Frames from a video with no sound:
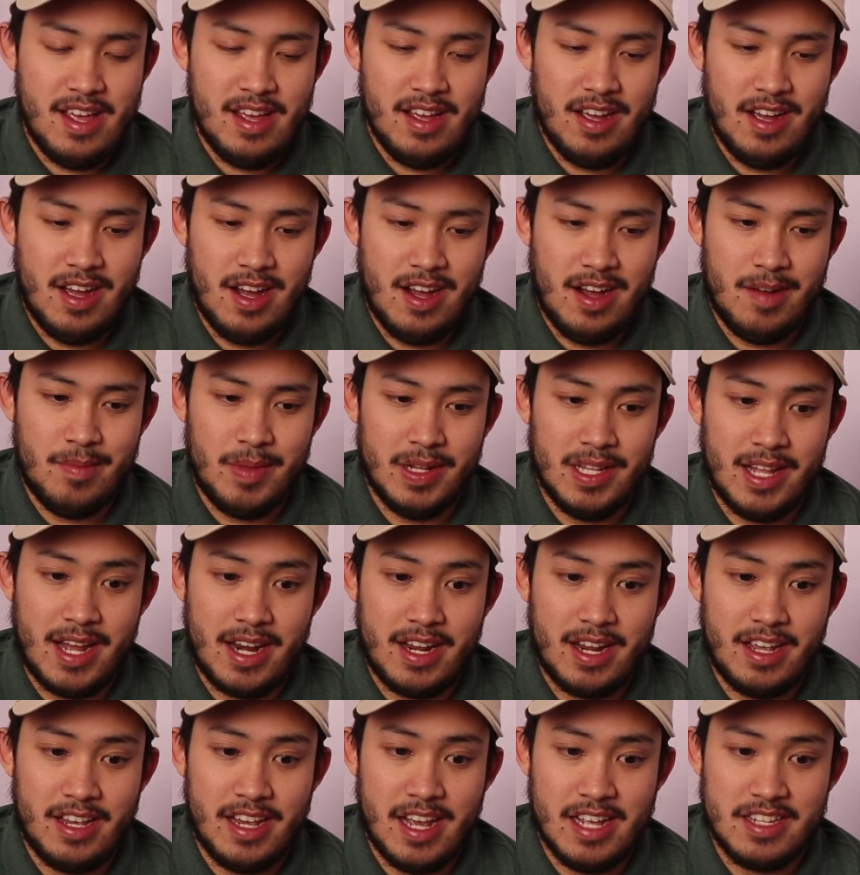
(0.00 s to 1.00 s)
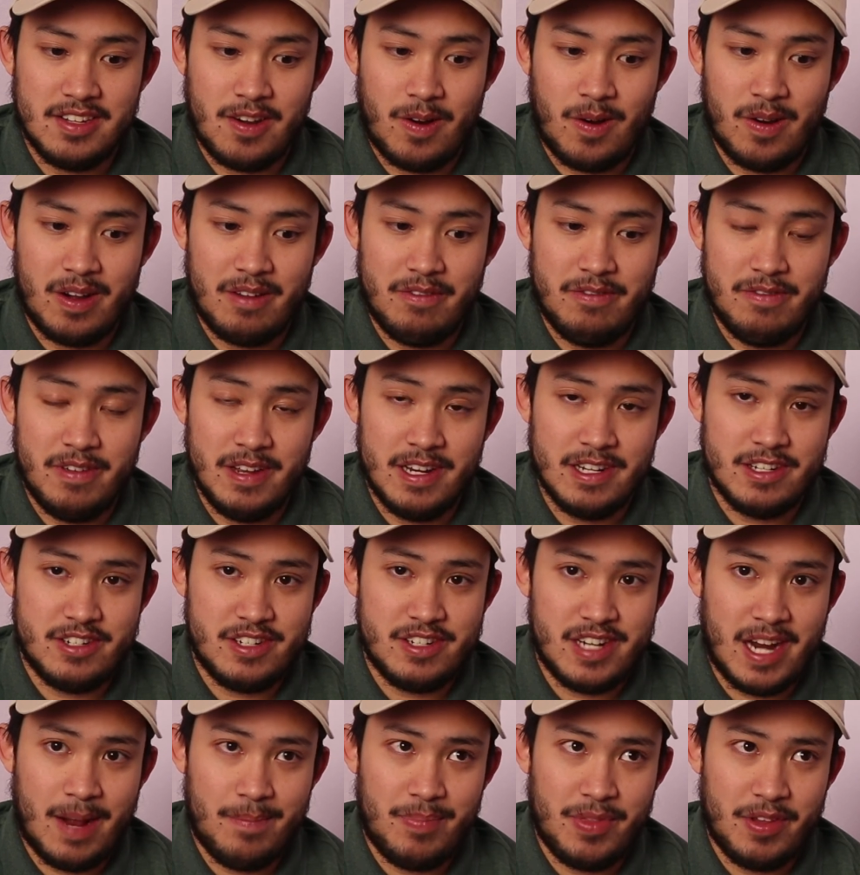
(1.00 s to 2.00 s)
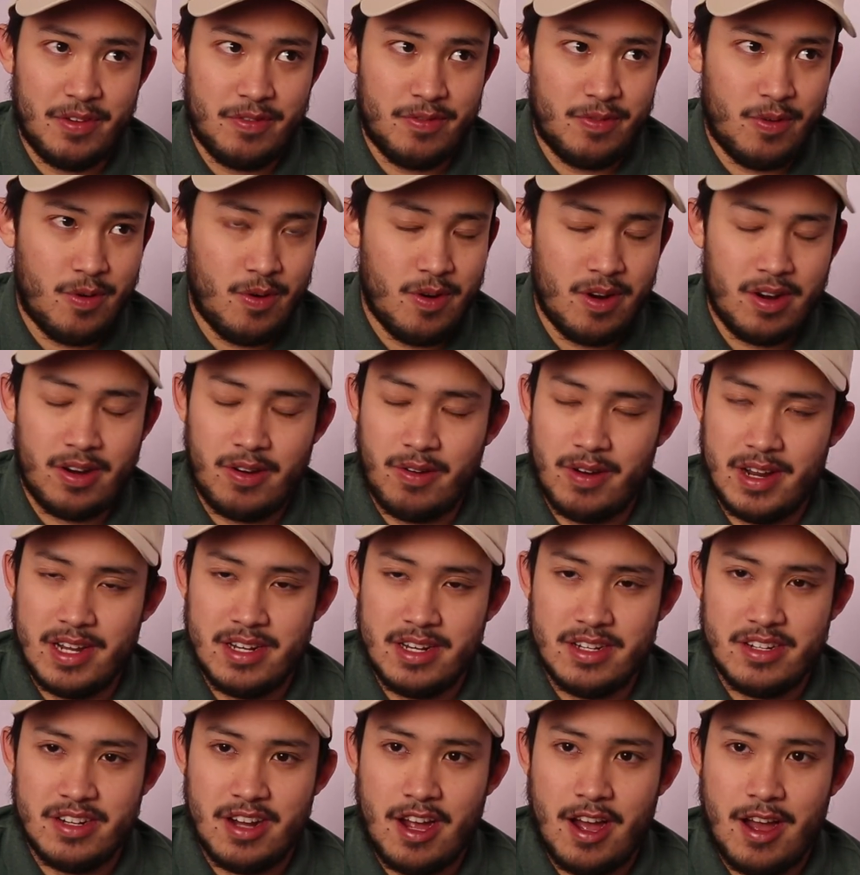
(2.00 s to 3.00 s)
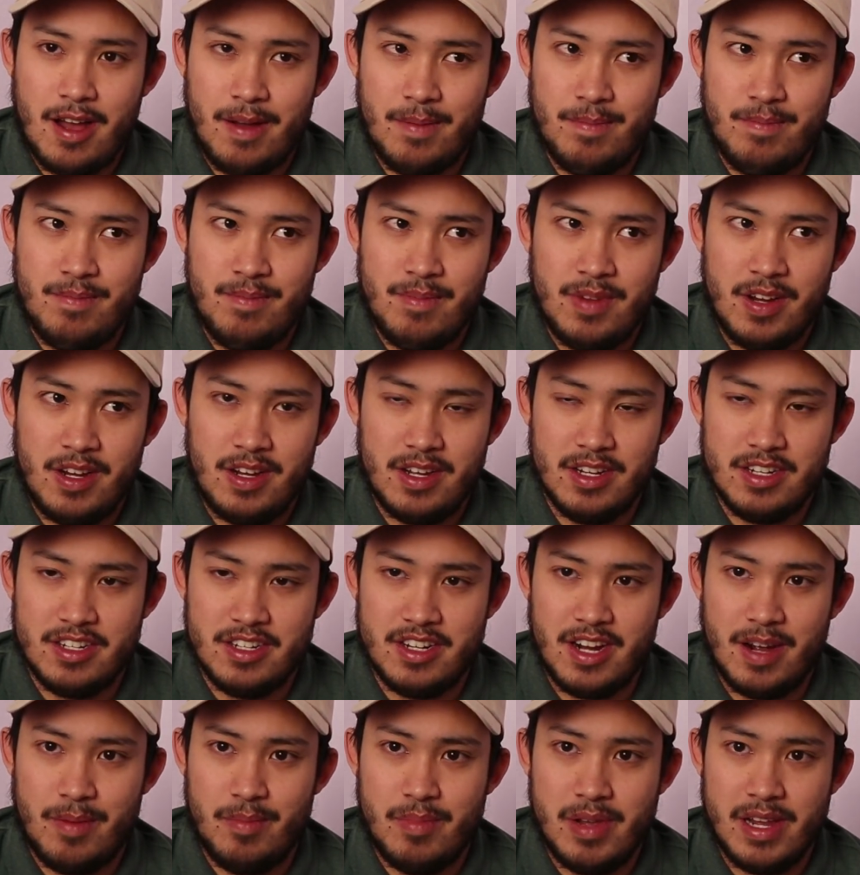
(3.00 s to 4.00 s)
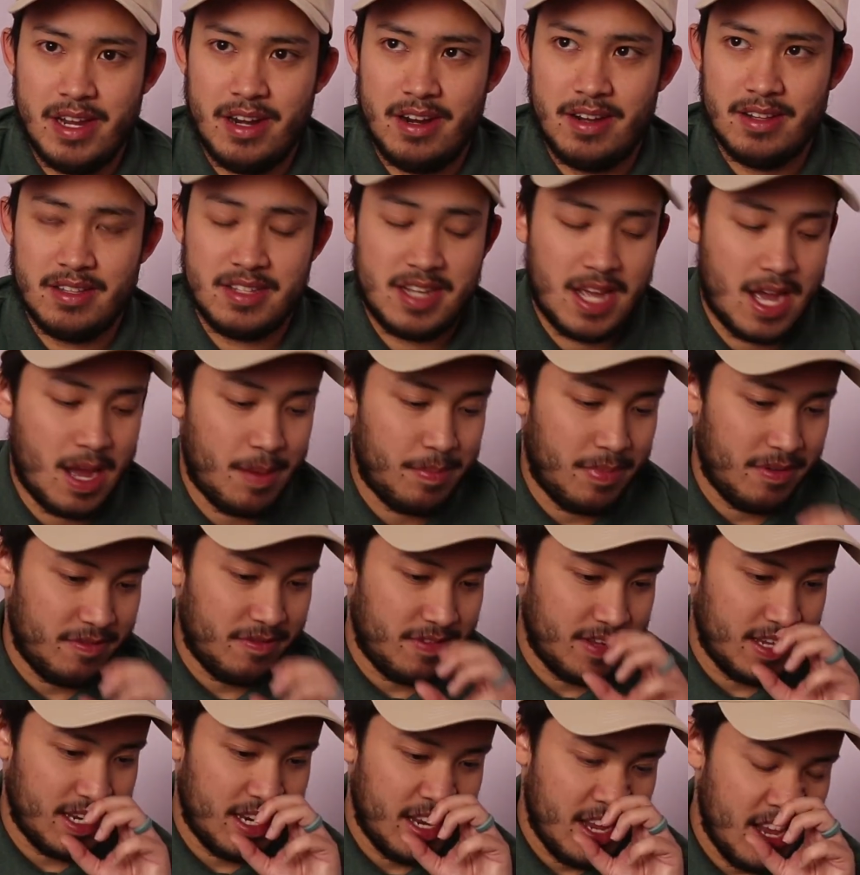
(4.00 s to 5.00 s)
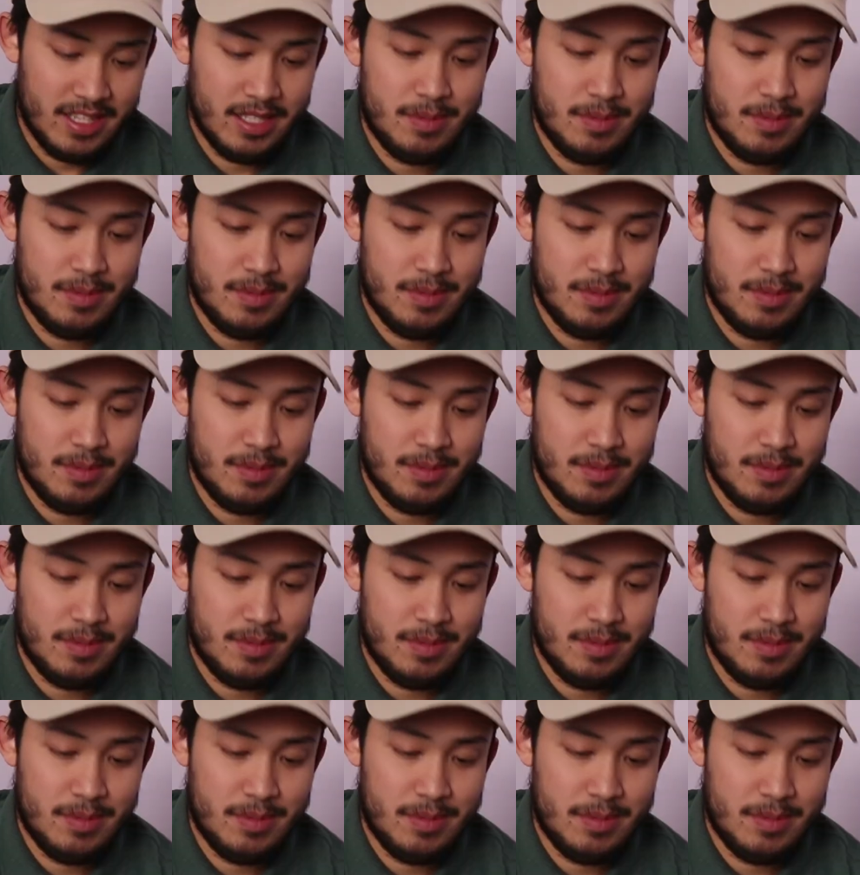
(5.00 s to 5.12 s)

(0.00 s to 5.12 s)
A lot of you guys already finished chapter 4. Great job. Good job being on top of it.